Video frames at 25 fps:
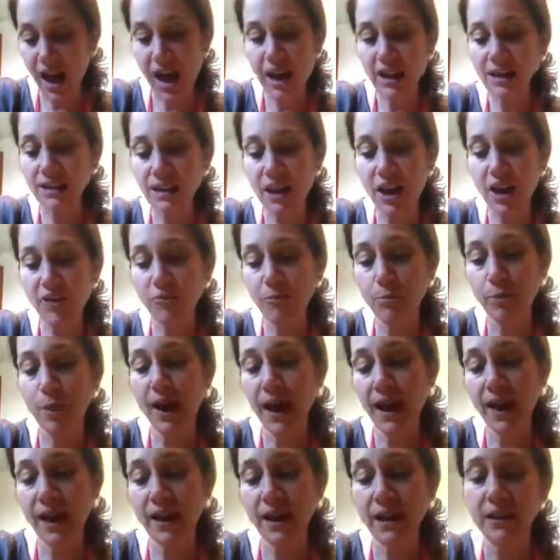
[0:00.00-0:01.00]
I love
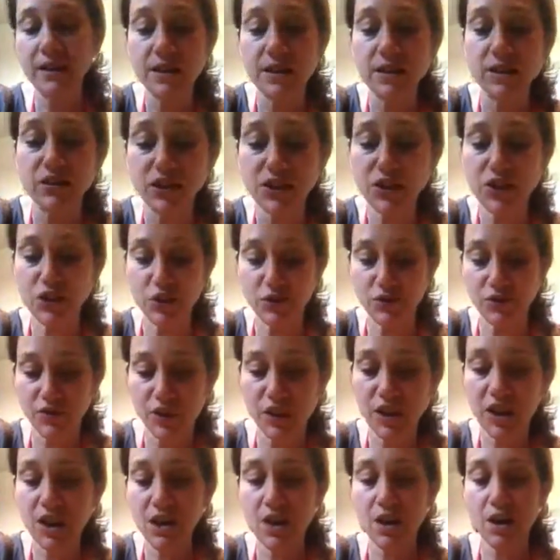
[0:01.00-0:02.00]
buying a little
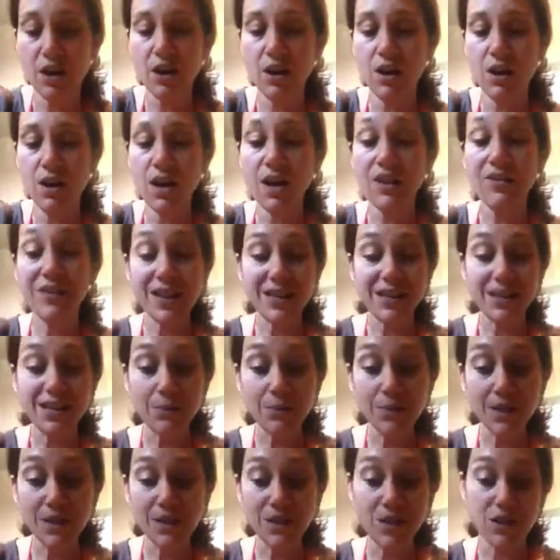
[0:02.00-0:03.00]
souvenir that has
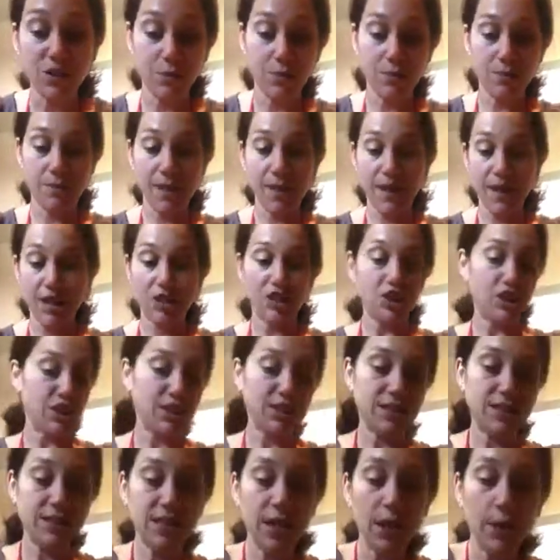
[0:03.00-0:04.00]
something to do with my
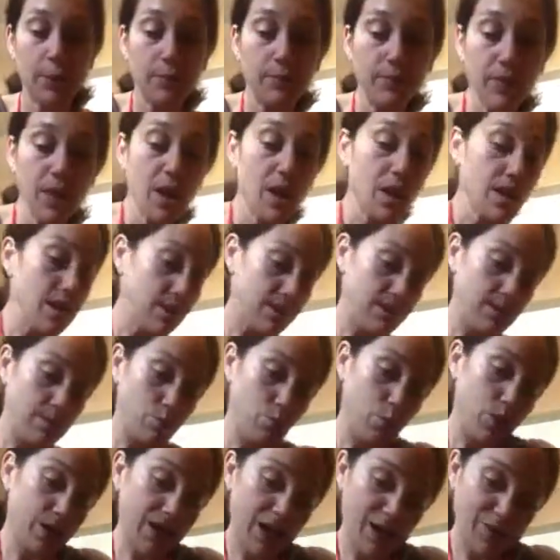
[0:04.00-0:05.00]
kitchen. So
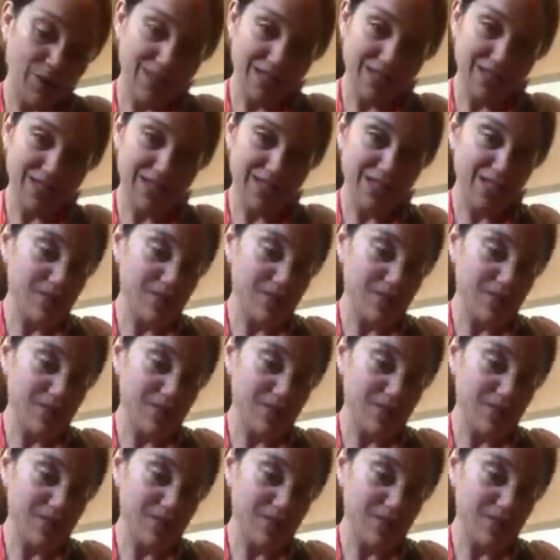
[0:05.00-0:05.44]
when I was in